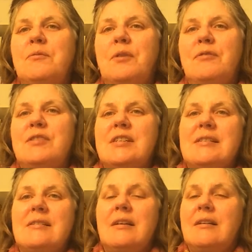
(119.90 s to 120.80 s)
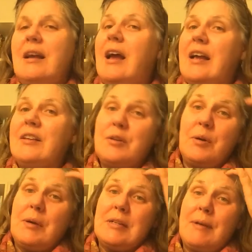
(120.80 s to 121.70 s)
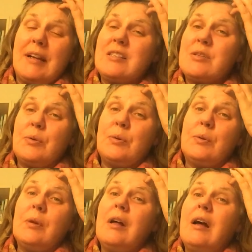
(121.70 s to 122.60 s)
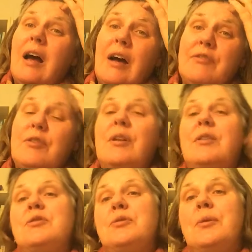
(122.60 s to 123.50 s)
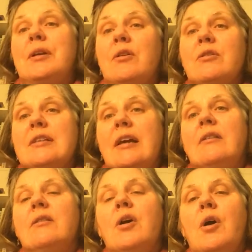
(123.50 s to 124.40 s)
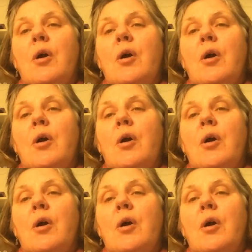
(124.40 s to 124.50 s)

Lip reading: we've just had 3 weeks back at school after another 2 week lockdown.